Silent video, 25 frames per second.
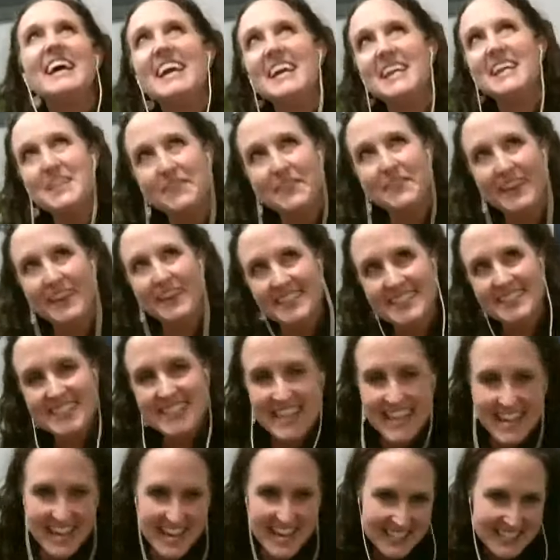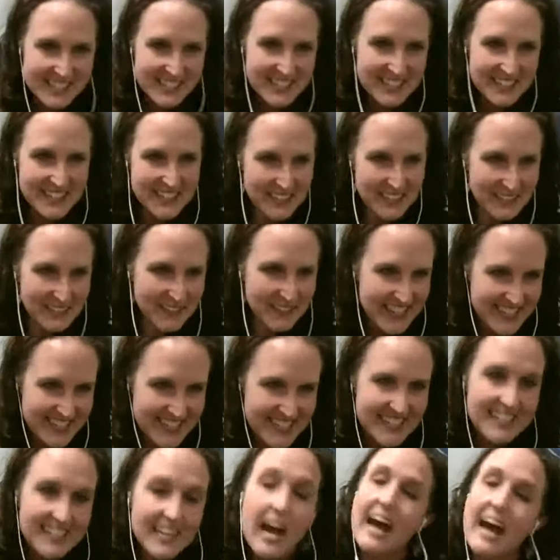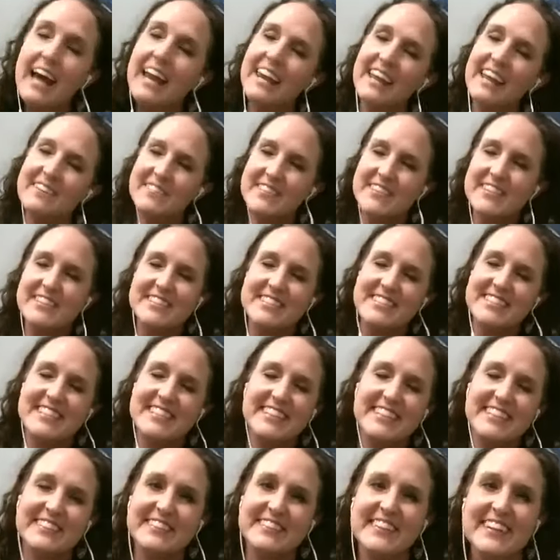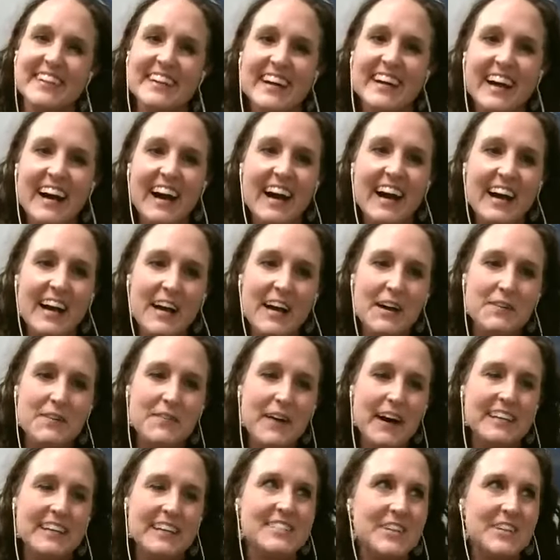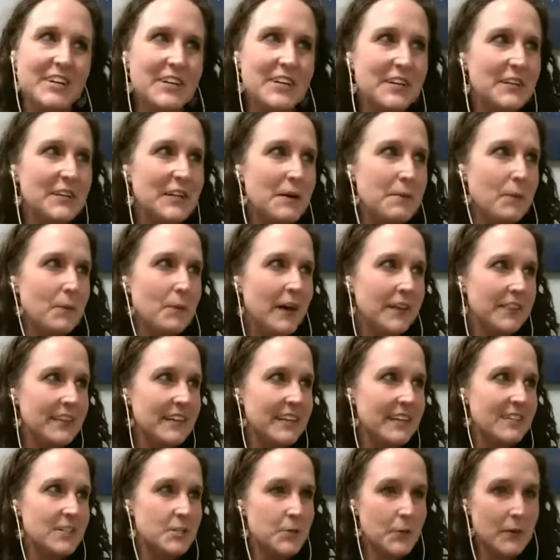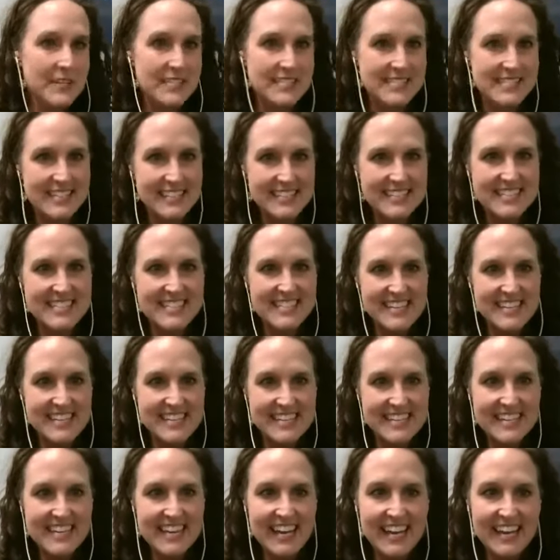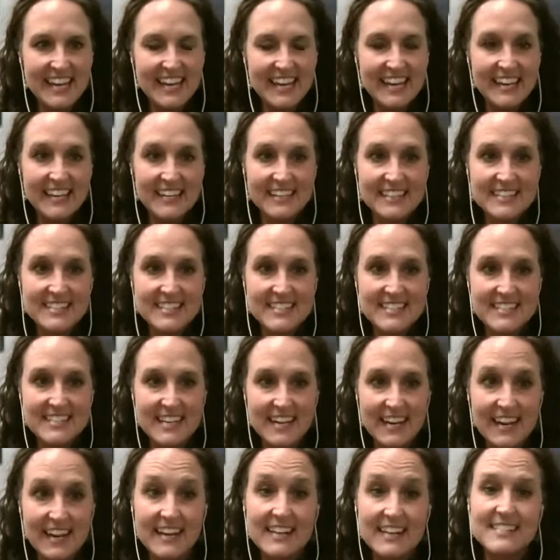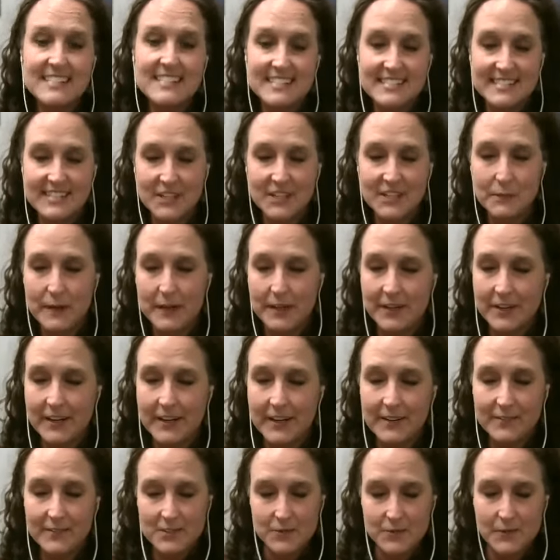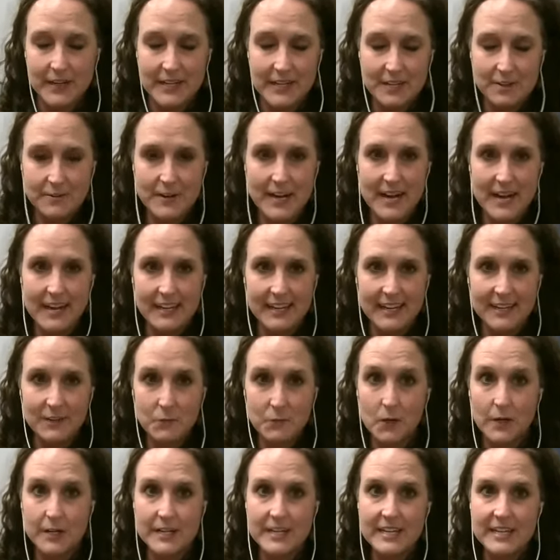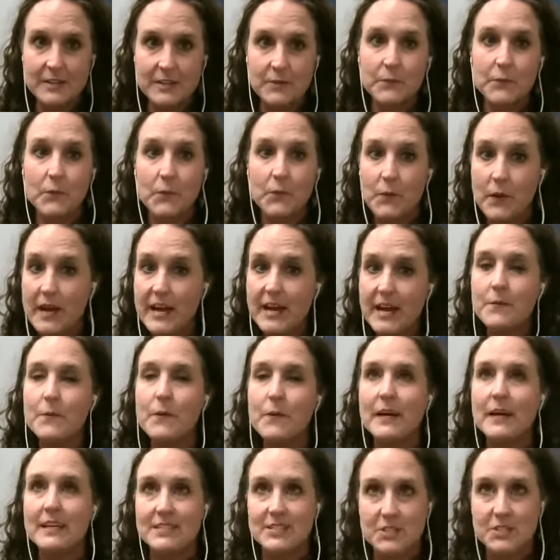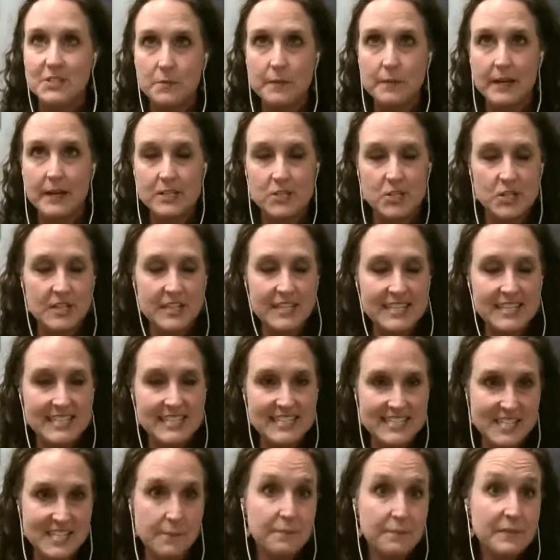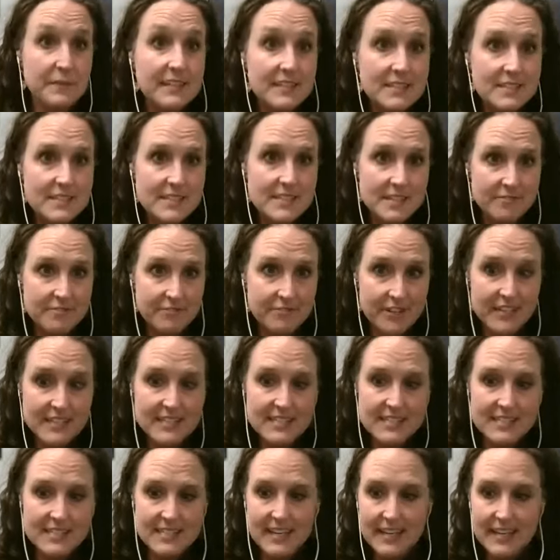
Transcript: Anyways, to answer your question, I love you too. Um, I started Club Wealth in twenty sixteen, and as a single mother, I was running ragged, working way, way too much, and needed something different.